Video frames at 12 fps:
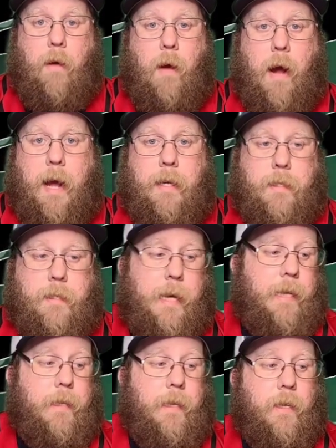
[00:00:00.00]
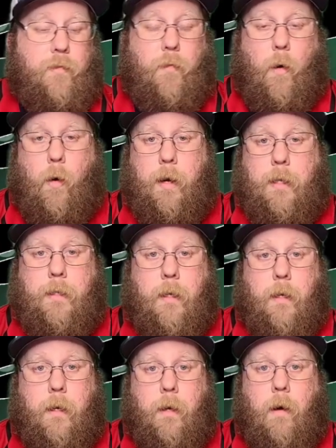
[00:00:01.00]
Ryan is deadly as far as
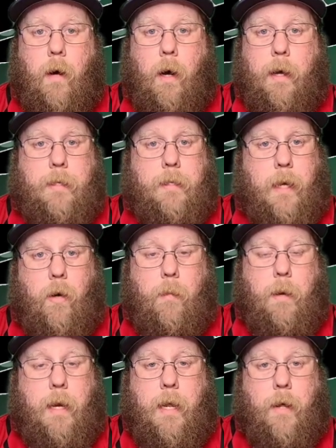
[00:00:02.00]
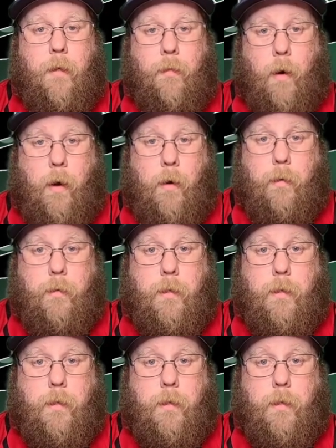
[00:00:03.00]
his intermediate throws,